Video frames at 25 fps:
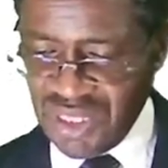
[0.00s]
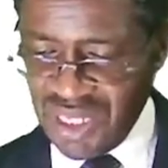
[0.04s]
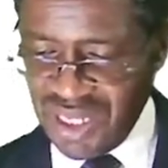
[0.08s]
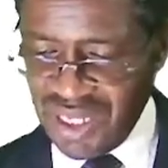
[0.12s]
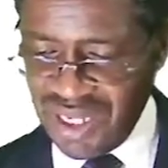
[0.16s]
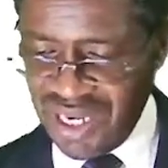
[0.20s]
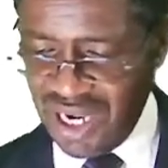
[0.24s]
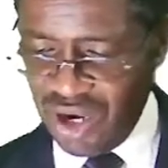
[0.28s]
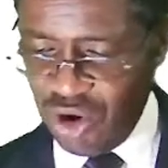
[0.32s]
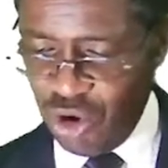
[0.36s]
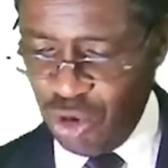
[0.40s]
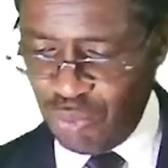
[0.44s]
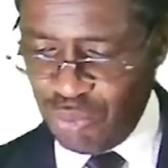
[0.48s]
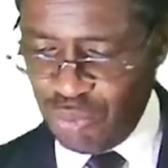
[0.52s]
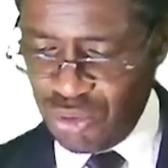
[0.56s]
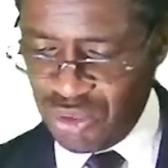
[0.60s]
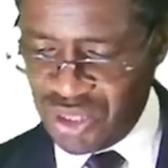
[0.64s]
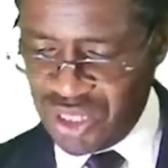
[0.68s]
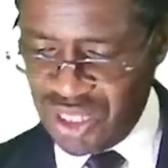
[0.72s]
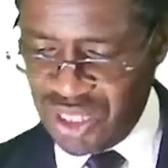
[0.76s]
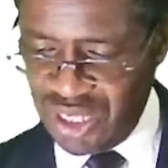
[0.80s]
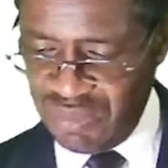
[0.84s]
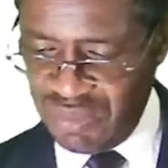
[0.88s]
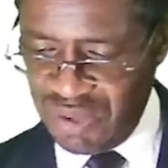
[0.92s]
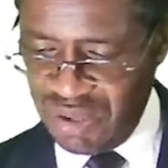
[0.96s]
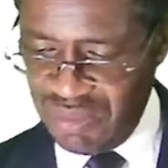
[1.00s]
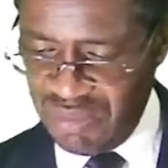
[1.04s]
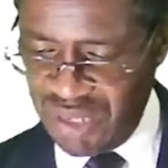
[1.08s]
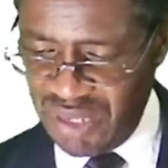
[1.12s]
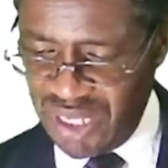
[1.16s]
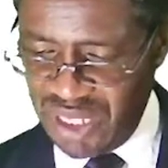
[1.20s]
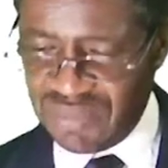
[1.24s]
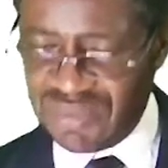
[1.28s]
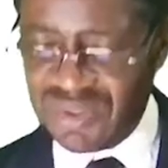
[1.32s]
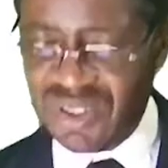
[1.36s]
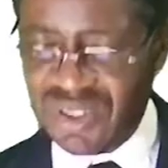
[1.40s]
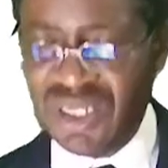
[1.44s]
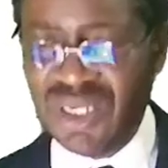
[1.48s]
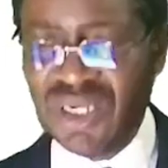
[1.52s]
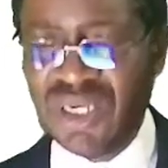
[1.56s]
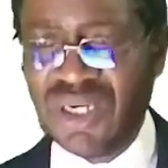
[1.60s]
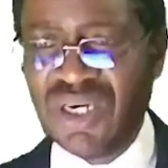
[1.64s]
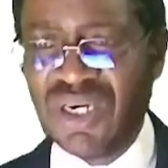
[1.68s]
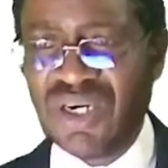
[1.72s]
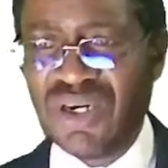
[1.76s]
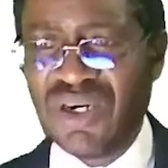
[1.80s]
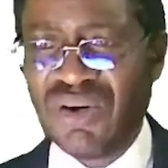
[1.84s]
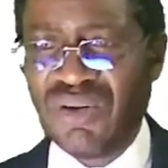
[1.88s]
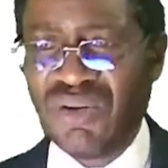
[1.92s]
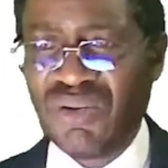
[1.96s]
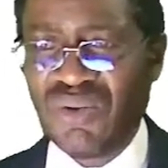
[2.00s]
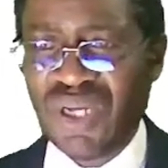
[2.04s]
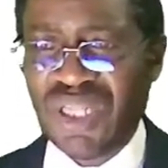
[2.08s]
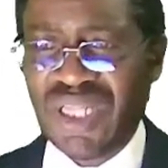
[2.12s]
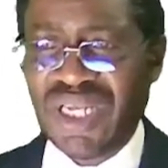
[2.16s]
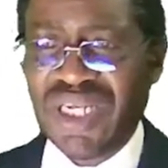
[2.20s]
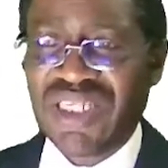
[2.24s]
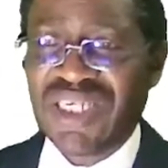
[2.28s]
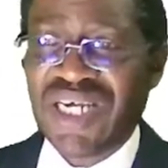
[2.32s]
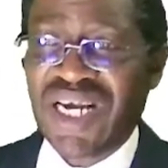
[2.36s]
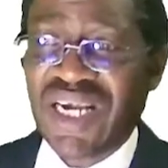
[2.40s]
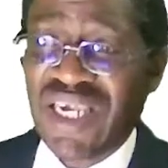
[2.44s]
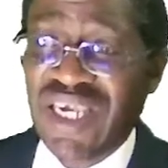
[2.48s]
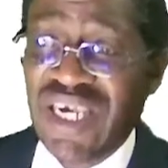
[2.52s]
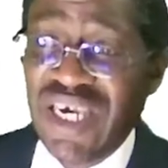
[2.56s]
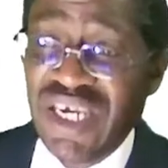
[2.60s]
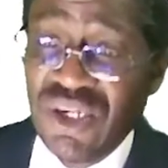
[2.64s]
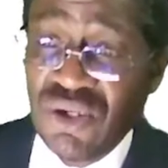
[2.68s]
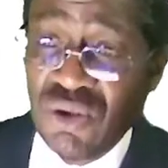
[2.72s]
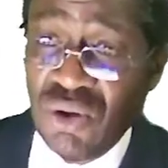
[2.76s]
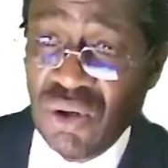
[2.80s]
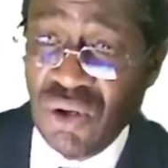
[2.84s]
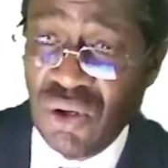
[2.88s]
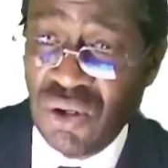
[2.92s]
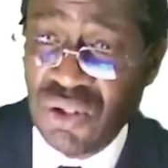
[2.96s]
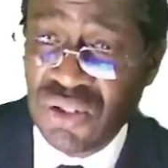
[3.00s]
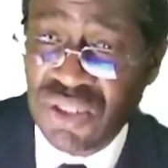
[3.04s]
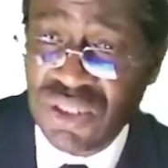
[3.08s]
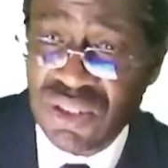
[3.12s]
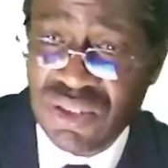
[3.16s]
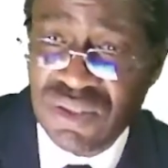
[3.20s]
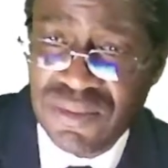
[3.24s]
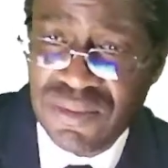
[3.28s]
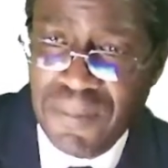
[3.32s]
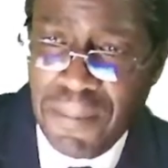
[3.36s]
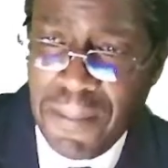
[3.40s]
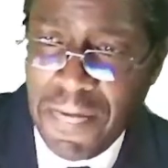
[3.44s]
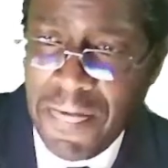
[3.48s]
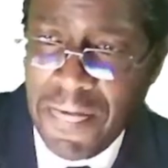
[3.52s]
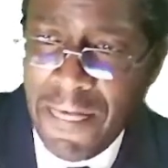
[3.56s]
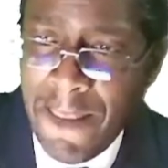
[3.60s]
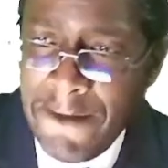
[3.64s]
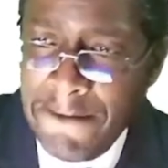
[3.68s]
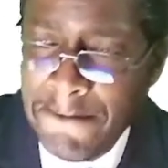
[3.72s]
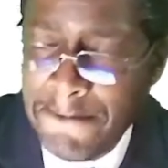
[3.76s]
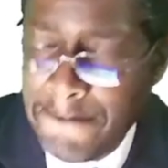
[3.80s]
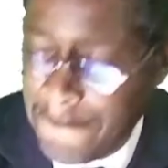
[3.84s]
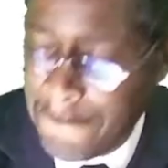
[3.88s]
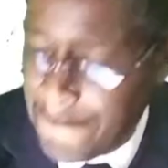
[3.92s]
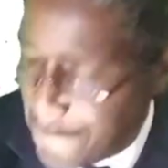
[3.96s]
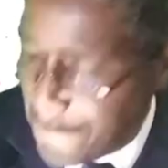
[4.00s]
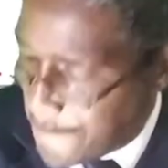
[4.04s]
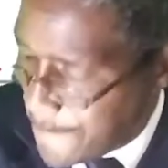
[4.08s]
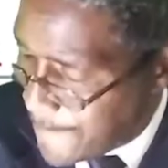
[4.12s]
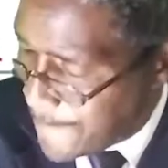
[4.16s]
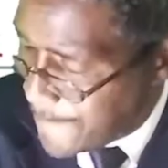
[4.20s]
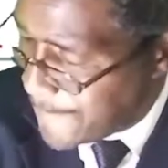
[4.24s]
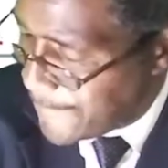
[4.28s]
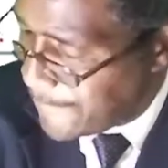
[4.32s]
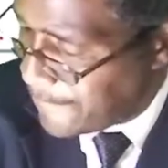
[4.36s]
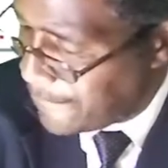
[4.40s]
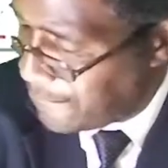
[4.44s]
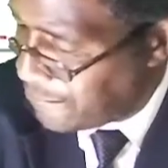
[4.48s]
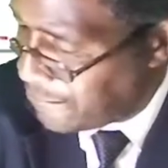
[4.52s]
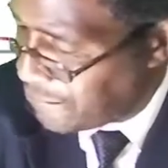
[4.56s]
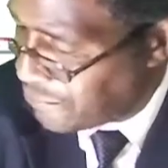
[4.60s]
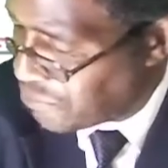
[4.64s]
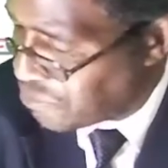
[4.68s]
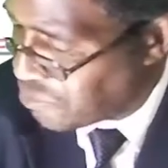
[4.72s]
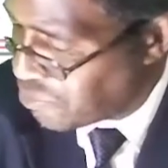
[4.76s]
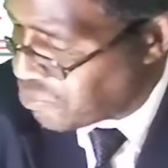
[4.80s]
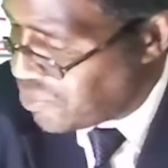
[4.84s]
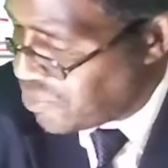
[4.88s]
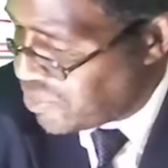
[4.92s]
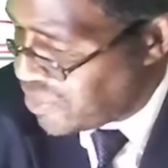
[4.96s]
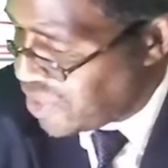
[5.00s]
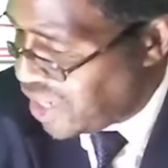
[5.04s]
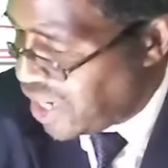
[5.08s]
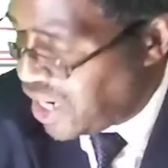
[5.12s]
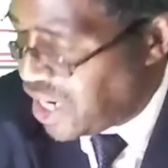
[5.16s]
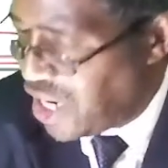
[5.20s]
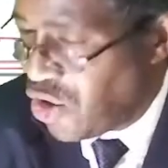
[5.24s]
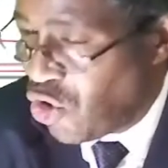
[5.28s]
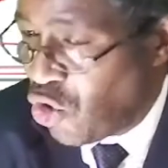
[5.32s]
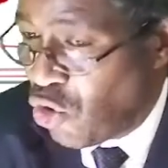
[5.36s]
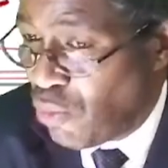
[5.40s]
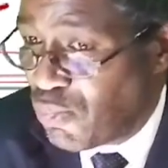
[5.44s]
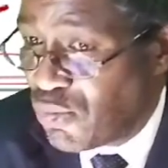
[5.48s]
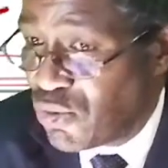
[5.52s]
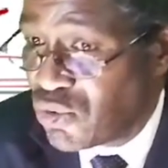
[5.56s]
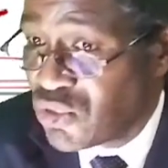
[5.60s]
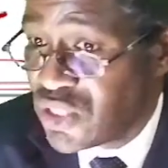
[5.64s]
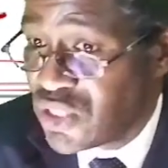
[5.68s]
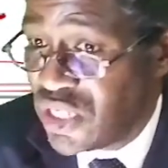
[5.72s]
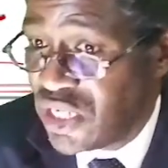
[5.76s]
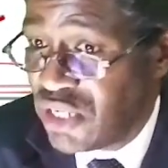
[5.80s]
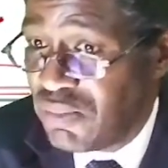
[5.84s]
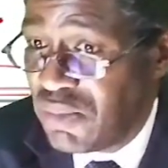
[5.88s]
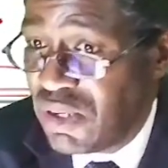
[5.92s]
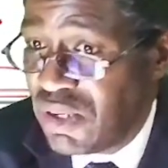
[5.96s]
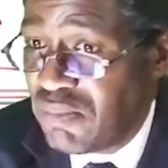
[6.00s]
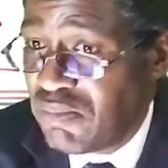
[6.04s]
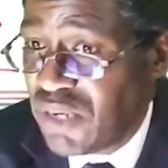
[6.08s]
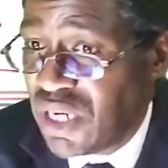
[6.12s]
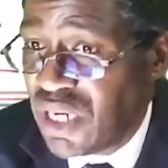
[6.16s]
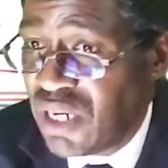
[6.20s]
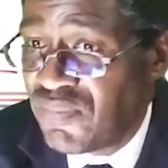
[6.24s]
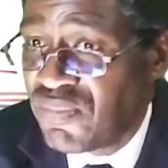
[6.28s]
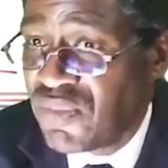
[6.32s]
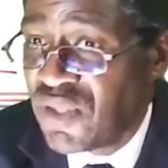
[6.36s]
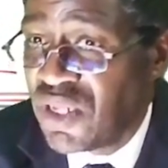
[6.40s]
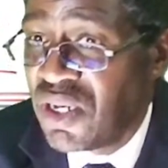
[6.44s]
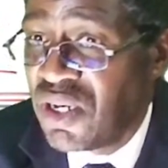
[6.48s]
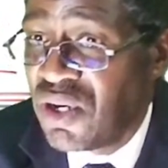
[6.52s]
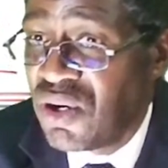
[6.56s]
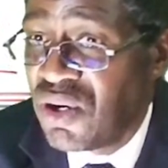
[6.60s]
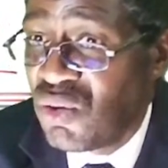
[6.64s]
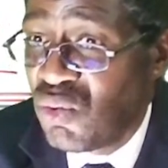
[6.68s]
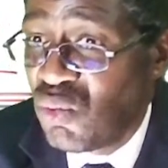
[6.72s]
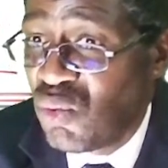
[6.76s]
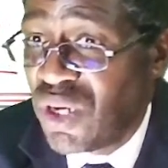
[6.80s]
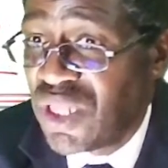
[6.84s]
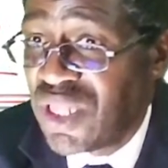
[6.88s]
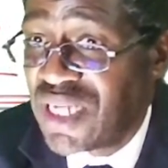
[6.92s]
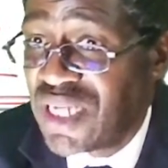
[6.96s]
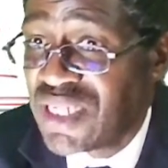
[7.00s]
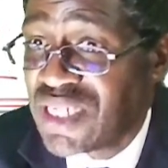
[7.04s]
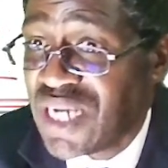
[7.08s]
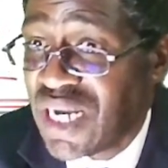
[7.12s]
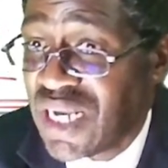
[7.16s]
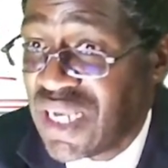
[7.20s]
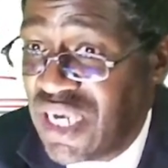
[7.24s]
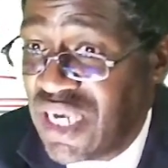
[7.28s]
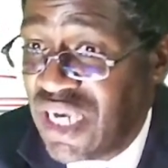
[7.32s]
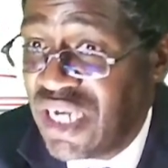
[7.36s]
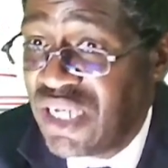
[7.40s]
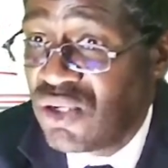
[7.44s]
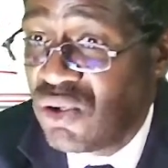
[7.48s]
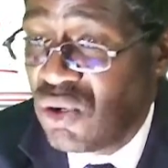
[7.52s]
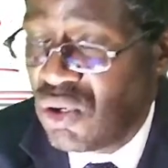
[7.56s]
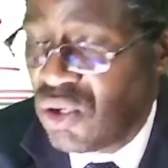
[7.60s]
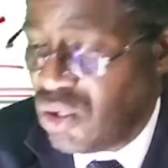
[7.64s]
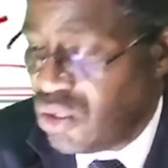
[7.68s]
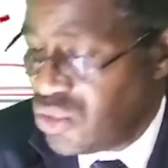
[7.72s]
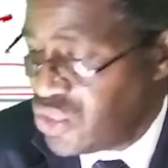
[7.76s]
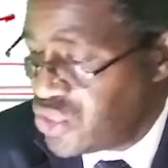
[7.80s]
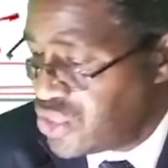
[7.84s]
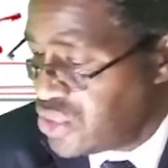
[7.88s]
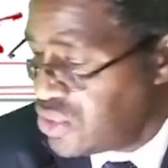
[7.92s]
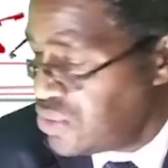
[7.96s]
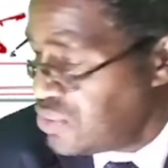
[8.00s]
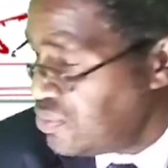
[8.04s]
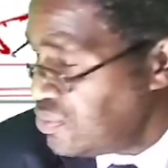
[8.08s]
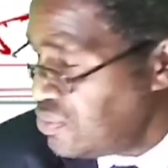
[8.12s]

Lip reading: I hope you still remember whether it's a gain or loss. I hope you still remember whether it's a gain or loss.